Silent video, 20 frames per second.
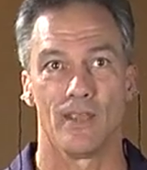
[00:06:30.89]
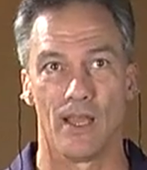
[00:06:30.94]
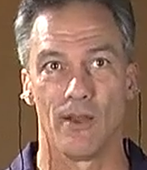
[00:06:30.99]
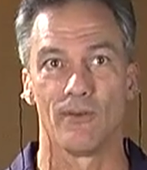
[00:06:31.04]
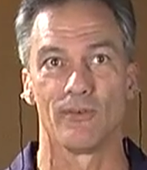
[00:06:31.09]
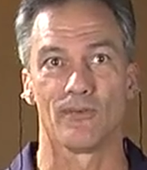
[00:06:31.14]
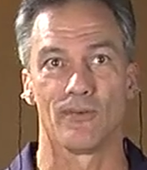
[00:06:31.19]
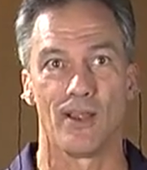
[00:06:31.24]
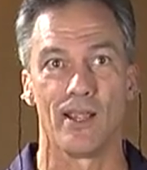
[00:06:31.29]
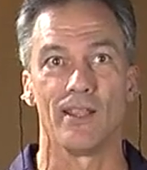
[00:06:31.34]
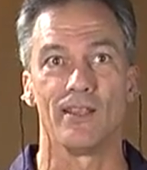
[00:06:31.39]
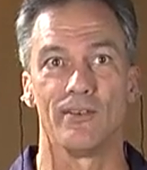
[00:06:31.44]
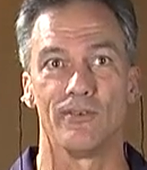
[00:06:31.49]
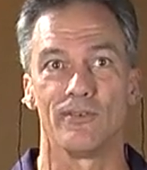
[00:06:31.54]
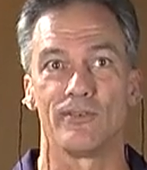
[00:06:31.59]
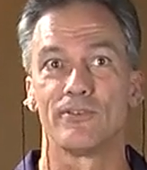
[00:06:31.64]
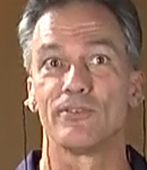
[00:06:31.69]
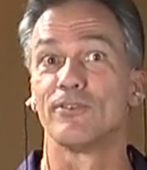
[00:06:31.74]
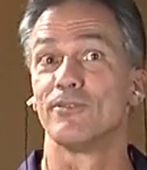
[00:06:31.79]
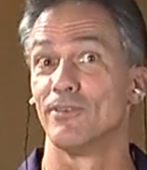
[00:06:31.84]
I was right, it
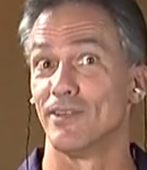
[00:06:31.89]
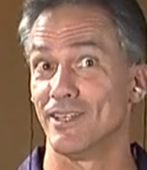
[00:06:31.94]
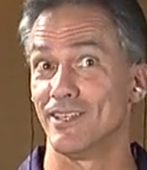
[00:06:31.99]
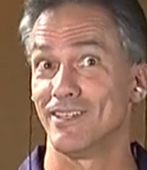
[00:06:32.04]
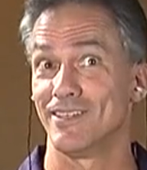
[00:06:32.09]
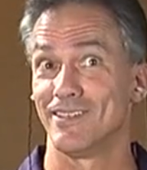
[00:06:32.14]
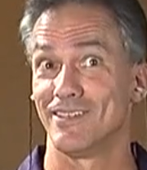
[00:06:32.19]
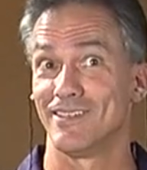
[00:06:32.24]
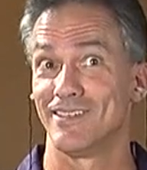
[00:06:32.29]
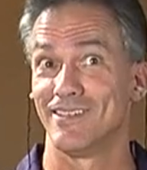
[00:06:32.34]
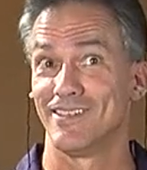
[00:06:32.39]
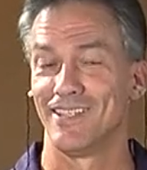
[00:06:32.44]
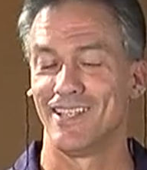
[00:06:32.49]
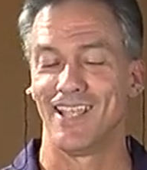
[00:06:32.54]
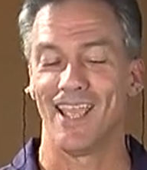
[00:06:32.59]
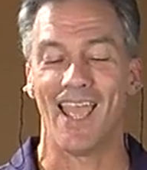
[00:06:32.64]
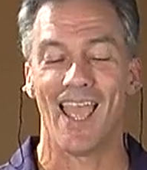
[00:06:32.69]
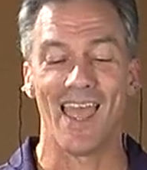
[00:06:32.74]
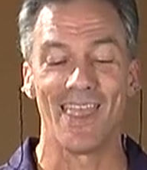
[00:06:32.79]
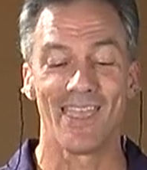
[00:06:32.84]
was three.
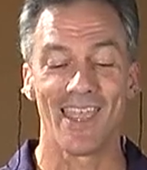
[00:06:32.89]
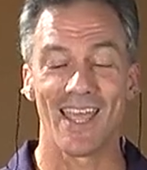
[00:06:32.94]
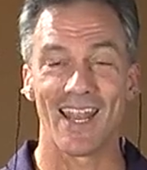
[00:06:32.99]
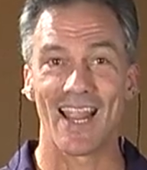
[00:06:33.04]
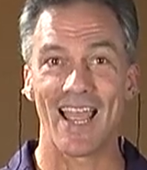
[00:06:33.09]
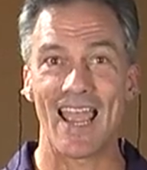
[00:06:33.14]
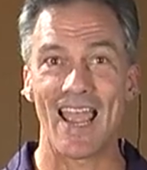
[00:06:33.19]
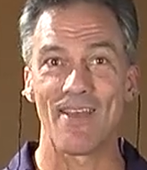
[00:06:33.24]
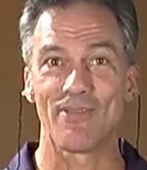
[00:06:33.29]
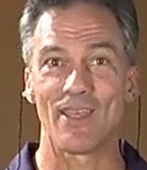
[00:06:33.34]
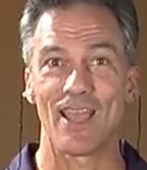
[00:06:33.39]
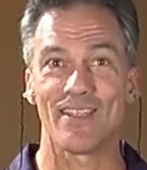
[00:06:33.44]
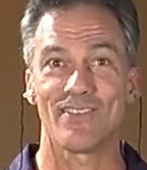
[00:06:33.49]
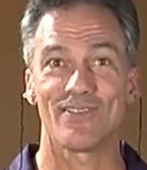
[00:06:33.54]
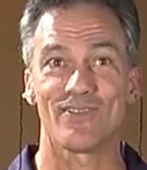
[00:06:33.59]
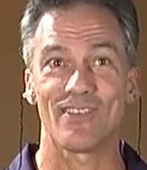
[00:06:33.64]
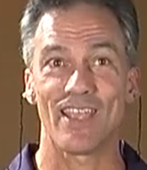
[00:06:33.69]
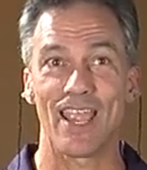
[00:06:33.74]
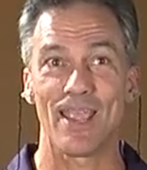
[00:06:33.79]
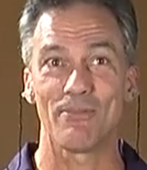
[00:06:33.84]
And then I had that
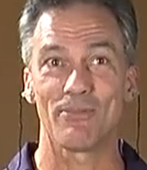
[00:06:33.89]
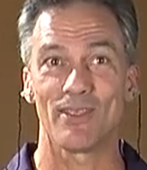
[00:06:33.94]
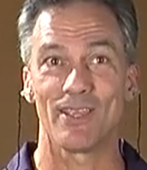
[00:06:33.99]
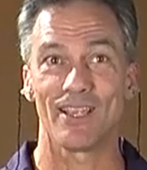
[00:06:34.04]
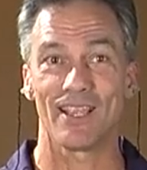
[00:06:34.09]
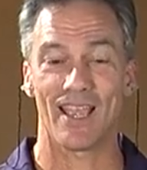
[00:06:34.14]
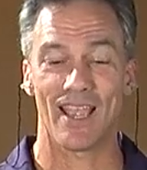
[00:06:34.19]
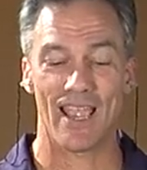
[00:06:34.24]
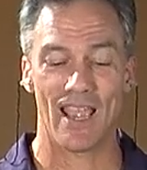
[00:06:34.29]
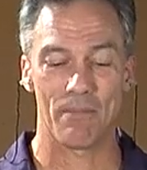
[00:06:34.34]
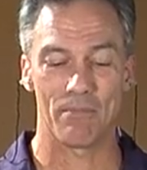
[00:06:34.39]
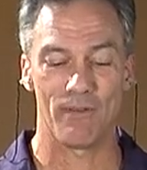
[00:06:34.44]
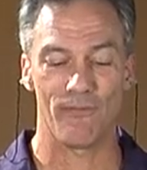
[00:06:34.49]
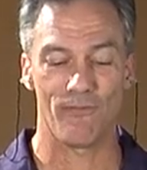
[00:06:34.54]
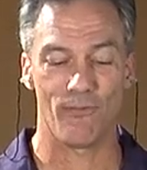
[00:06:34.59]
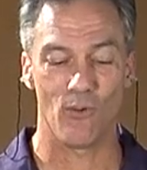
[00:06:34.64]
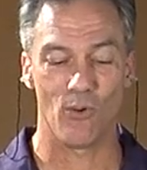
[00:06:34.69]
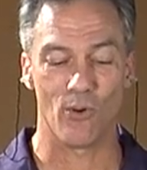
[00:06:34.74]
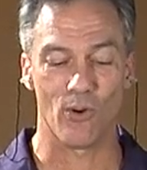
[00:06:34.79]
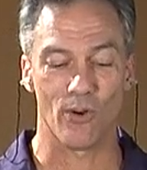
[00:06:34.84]
same thing I had
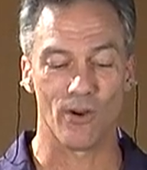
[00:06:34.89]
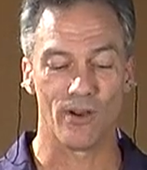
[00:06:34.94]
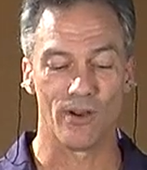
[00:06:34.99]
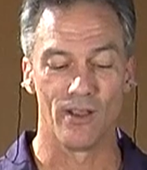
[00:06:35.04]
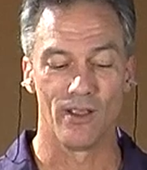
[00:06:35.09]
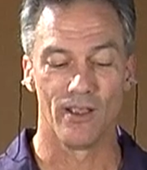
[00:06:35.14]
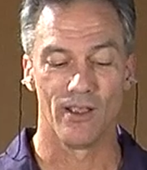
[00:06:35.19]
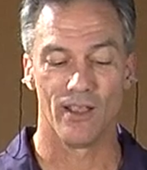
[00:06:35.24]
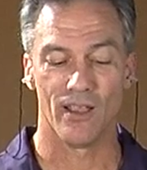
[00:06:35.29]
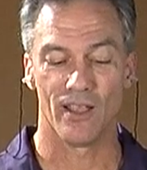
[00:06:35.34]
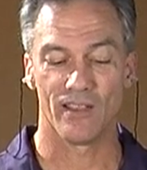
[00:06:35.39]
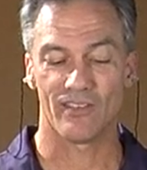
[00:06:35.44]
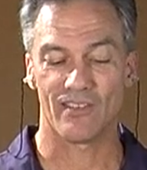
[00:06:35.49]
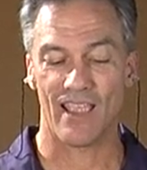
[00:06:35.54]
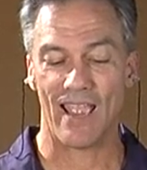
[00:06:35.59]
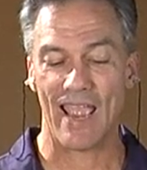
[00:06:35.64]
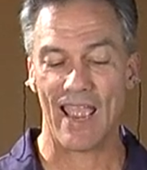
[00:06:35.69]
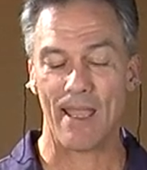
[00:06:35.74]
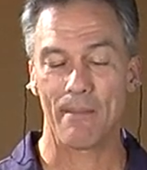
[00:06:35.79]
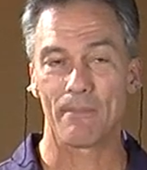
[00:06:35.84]
before, a
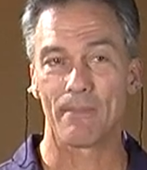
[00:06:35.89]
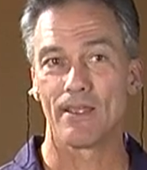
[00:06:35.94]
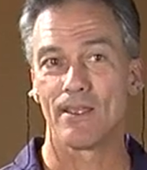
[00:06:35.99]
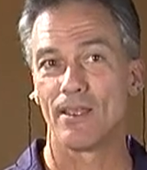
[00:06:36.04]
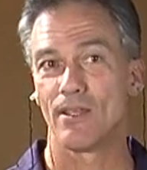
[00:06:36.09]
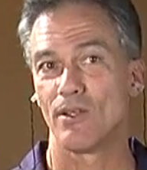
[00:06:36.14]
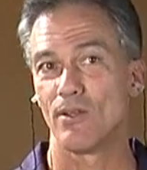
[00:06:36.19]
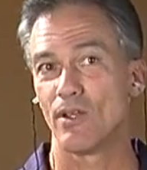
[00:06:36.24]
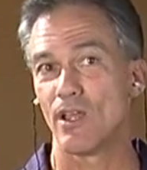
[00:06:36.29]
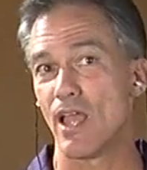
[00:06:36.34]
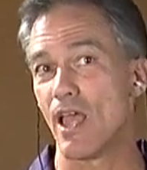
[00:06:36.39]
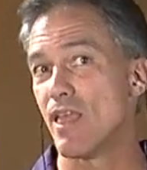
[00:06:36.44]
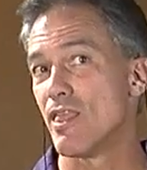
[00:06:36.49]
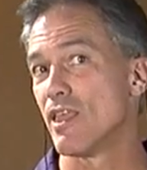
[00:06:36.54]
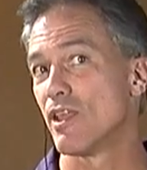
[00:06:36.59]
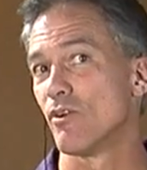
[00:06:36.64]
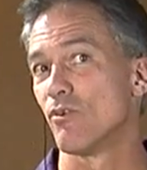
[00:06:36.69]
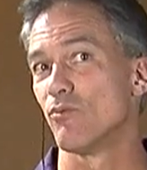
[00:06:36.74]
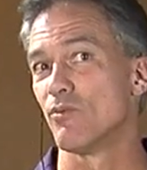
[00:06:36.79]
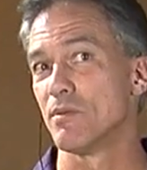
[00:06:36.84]
tap
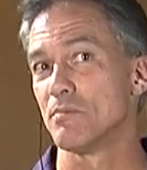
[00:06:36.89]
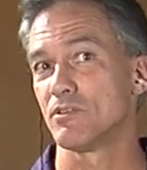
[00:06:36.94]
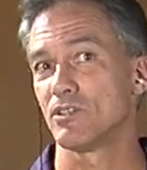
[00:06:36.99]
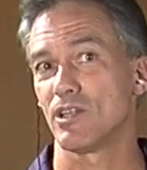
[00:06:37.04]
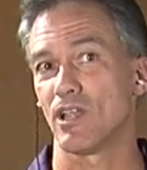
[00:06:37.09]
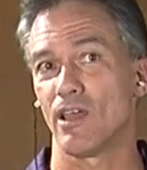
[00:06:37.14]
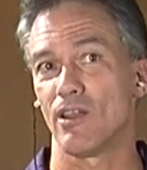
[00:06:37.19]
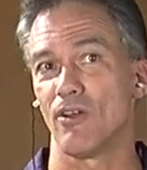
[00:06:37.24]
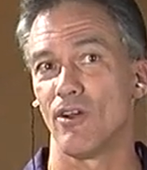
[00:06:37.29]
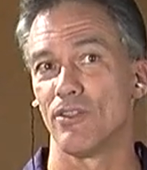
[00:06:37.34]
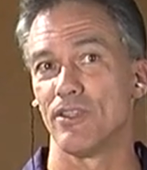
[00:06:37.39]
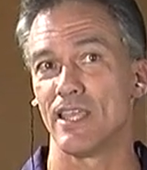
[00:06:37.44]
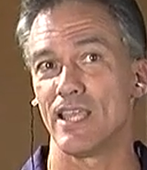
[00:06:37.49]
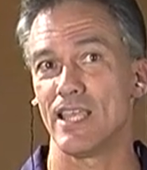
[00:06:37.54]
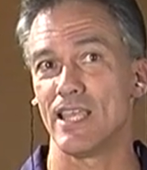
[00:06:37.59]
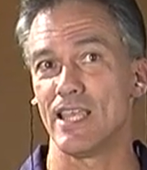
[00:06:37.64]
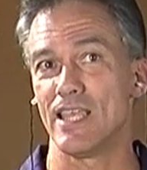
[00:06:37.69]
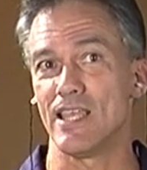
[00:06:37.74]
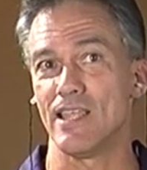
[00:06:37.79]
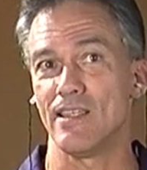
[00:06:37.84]
and then a rim shot on
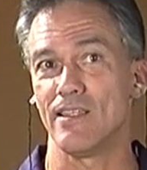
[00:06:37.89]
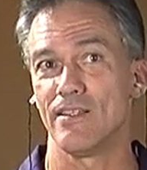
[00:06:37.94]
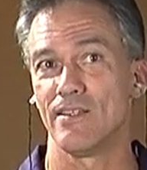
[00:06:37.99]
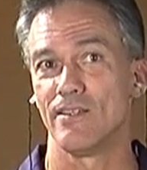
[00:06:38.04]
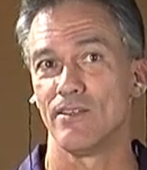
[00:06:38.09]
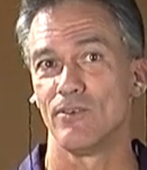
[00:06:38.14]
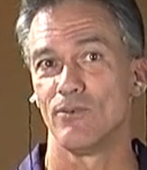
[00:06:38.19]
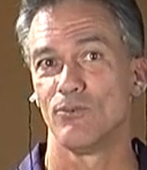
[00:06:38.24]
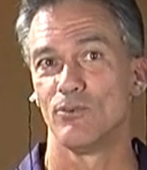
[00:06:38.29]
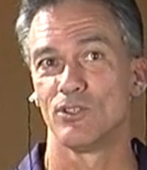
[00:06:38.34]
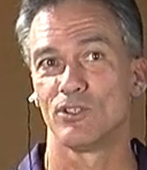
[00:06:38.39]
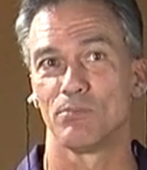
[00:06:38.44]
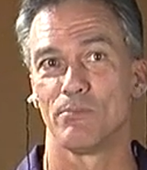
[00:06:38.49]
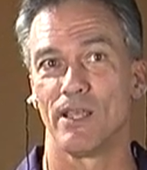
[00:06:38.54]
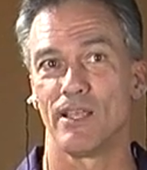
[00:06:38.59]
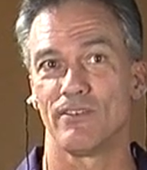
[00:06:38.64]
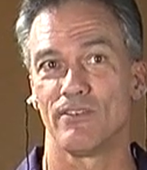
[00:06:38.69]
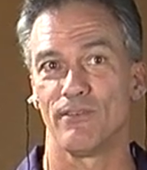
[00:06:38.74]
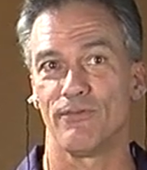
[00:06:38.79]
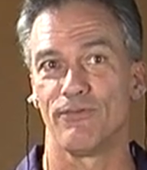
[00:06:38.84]
the E, which
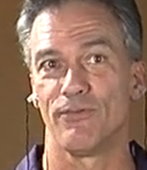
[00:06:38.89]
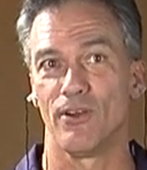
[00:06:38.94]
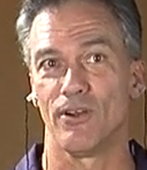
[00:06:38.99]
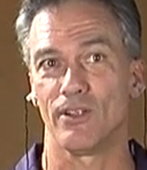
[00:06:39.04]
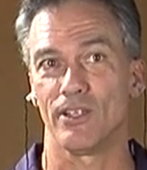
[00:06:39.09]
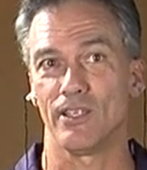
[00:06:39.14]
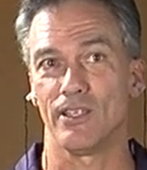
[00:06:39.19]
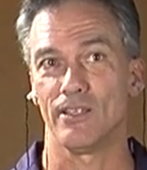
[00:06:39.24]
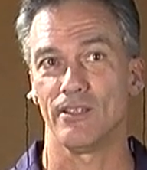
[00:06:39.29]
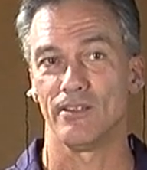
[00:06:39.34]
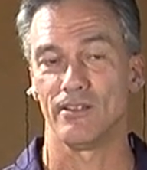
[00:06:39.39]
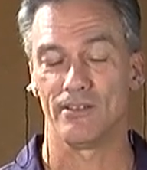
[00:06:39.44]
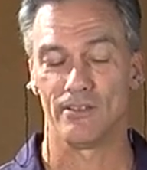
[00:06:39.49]
makes it funky.